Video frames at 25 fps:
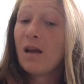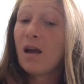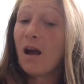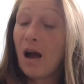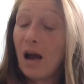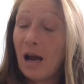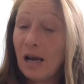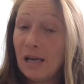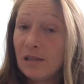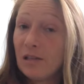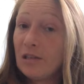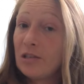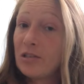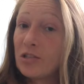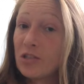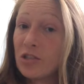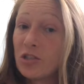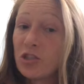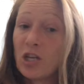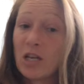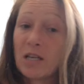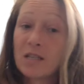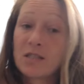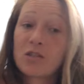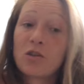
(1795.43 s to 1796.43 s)
I highly
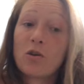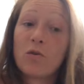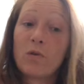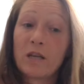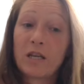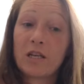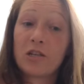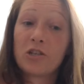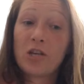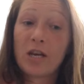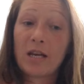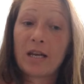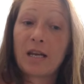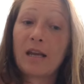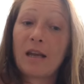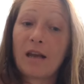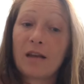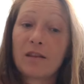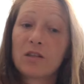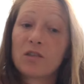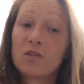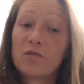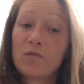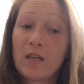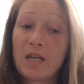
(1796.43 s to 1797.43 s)
suggest going and checking
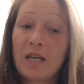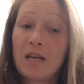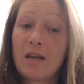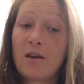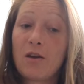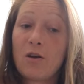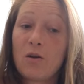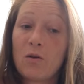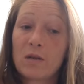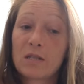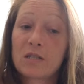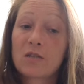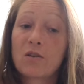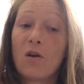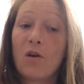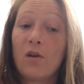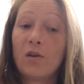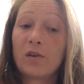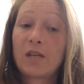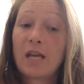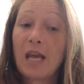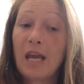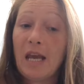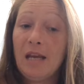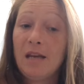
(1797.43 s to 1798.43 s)
out this video. It's
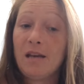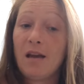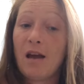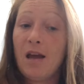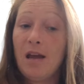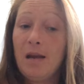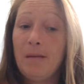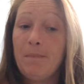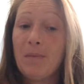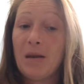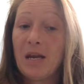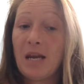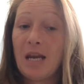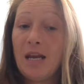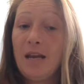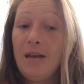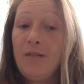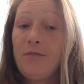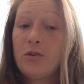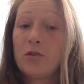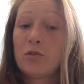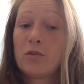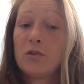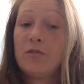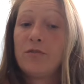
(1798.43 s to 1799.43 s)
called Canine
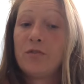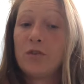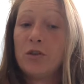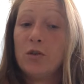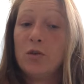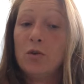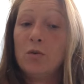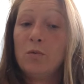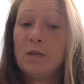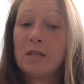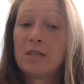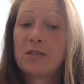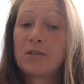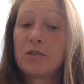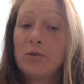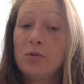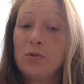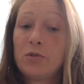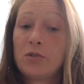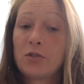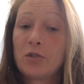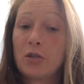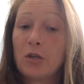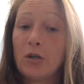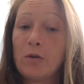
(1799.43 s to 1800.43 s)
Behavior Review with Sue
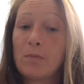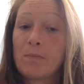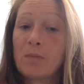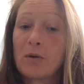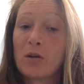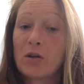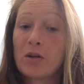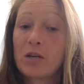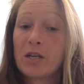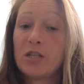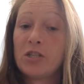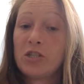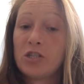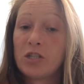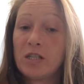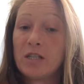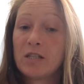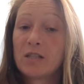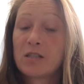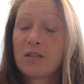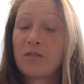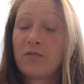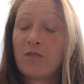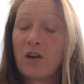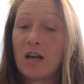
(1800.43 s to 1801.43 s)
Sternberg and Gia
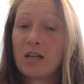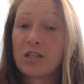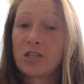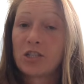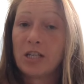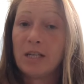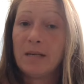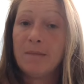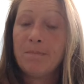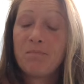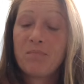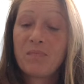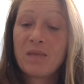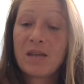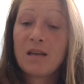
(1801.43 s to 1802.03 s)
Savacci.